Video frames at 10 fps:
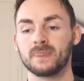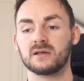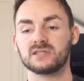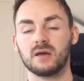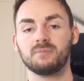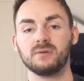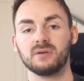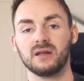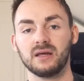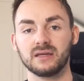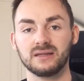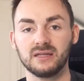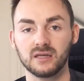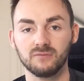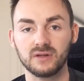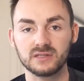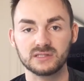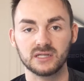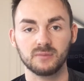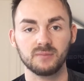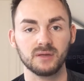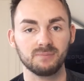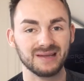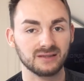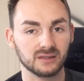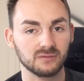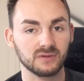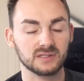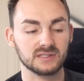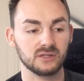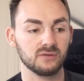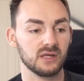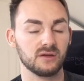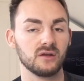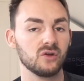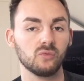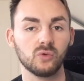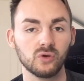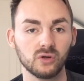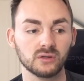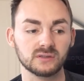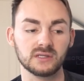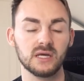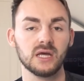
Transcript: Some people are like, need convincing, and maybe a bit to convince any there in your world.